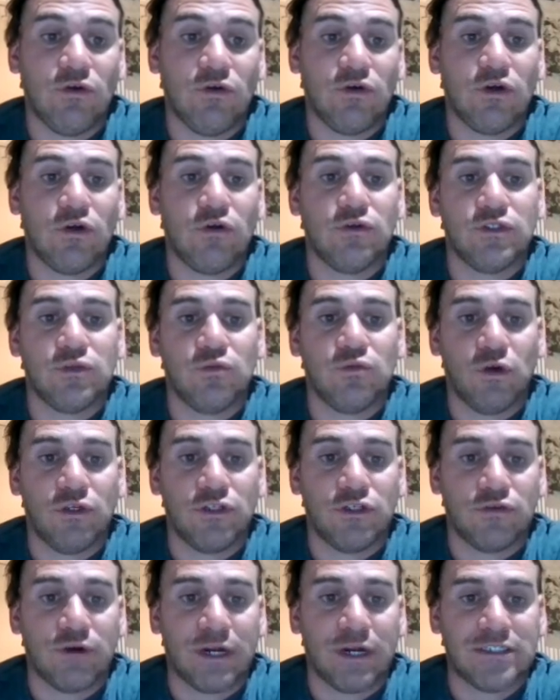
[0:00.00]
though it goes in
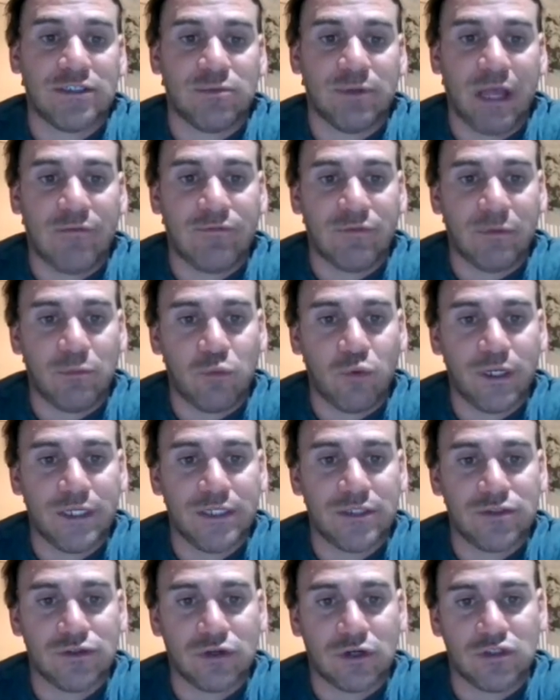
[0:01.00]
one direction, we have a
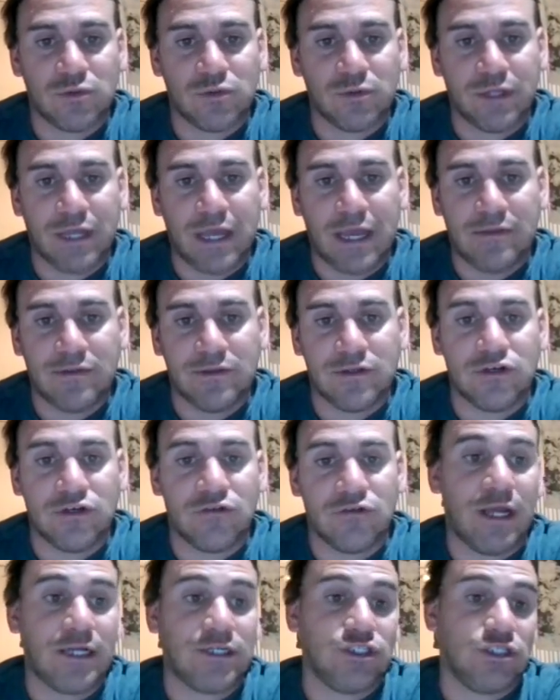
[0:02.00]
point that starts with and the
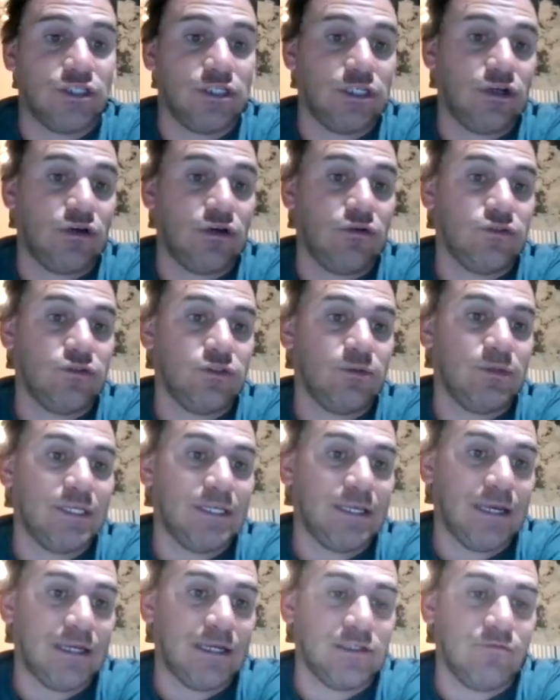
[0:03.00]
direction it goes. So we
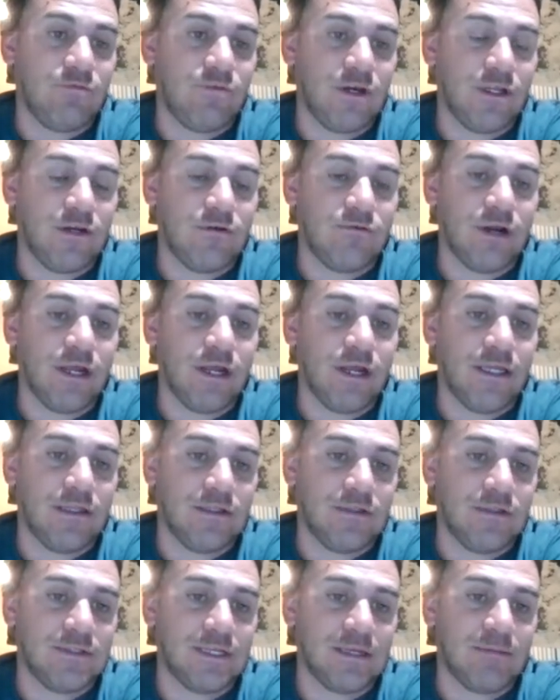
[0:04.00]
can define array,
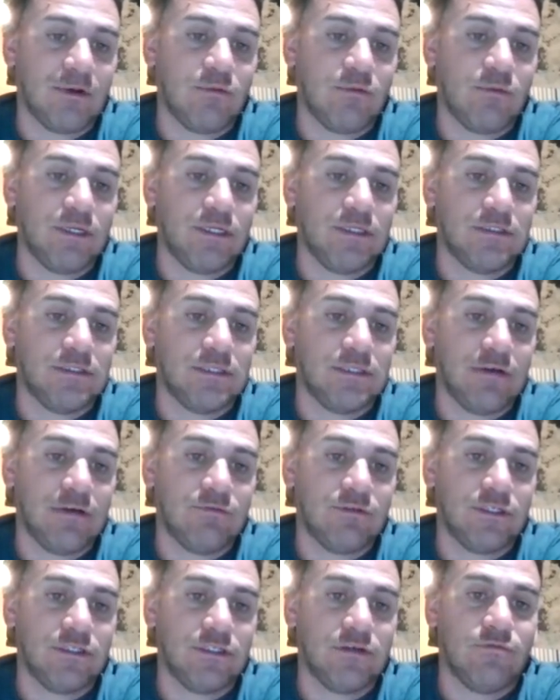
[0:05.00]
and the segment we can
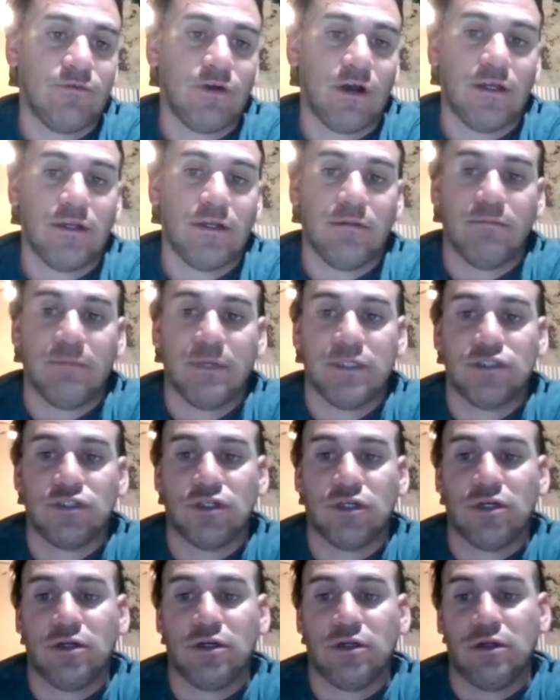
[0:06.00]
definitely define and
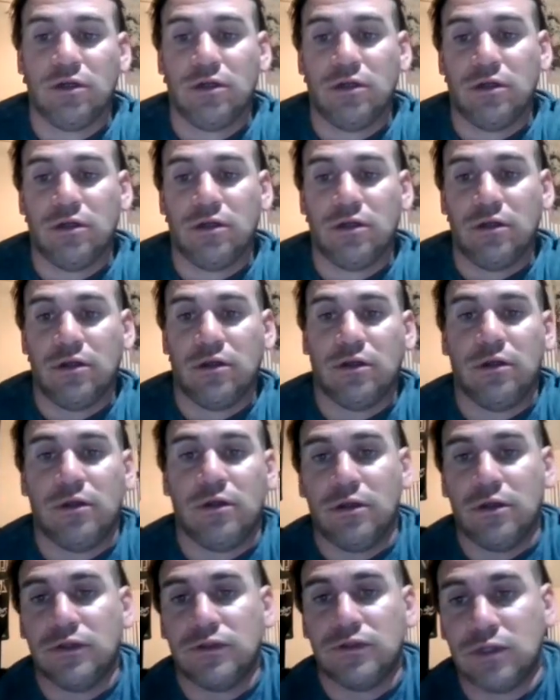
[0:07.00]
measure.
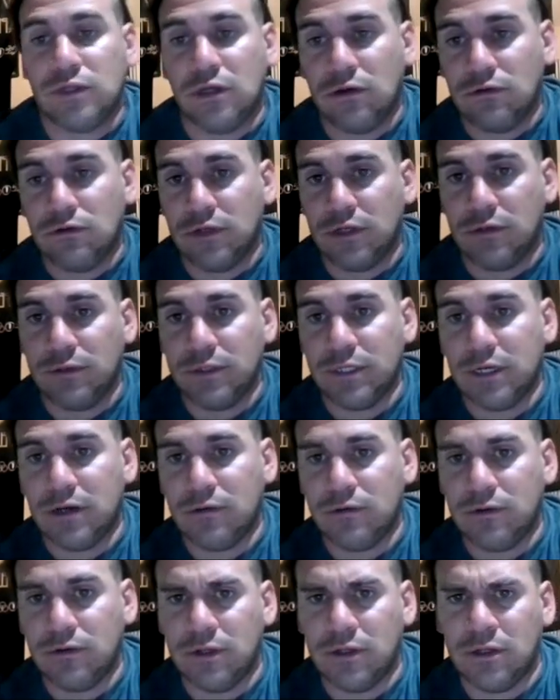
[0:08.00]
So here we
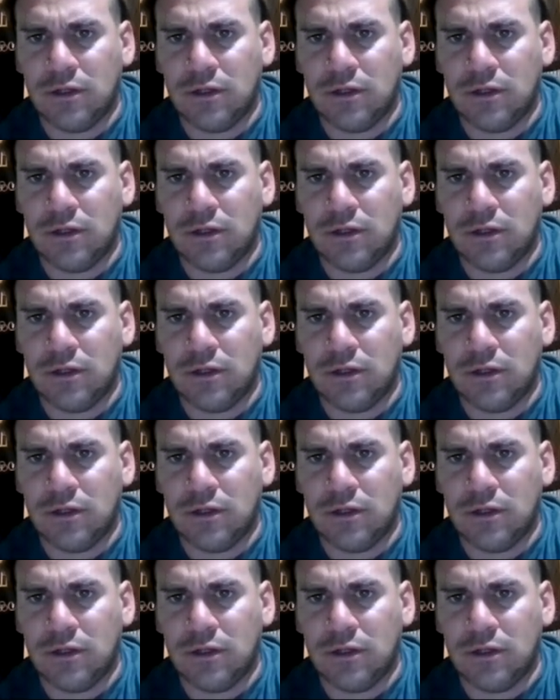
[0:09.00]
go